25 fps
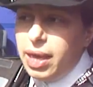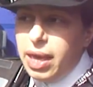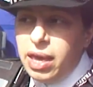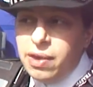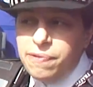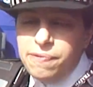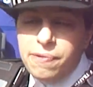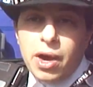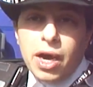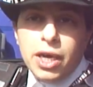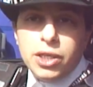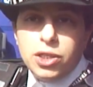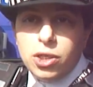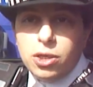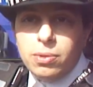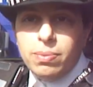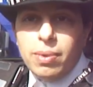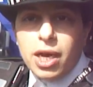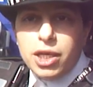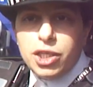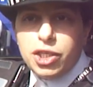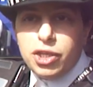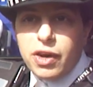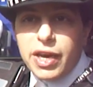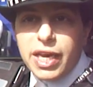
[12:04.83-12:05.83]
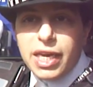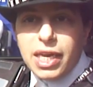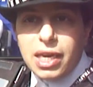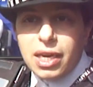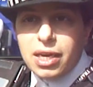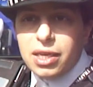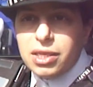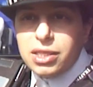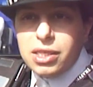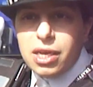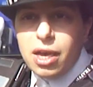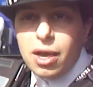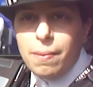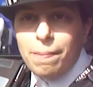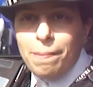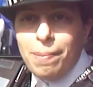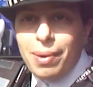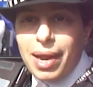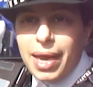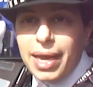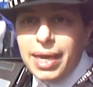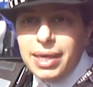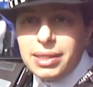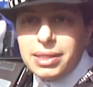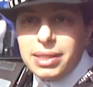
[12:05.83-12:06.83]
if I do my training in a certain
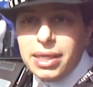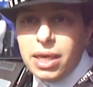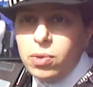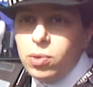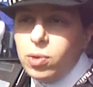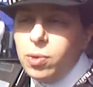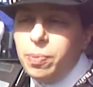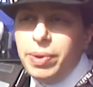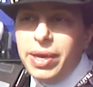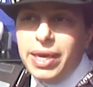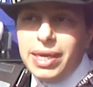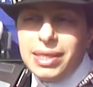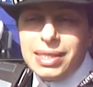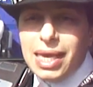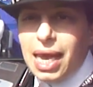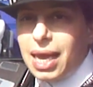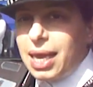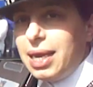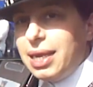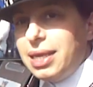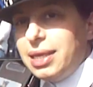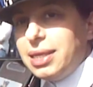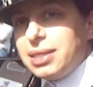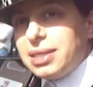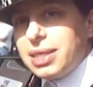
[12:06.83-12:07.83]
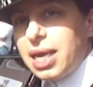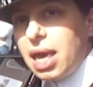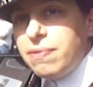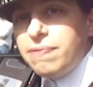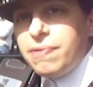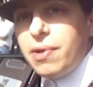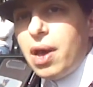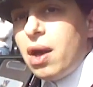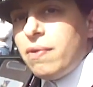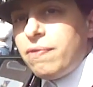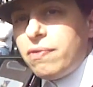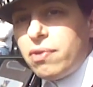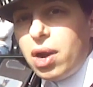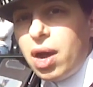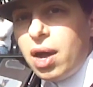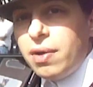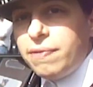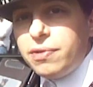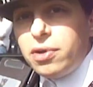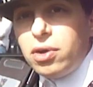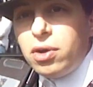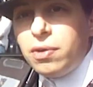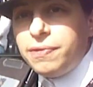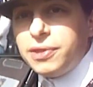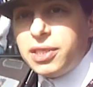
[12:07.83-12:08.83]
place, it will be exactly the same for other
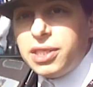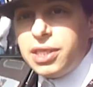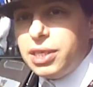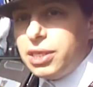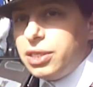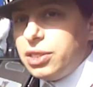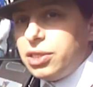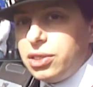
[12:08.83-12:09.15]
officers.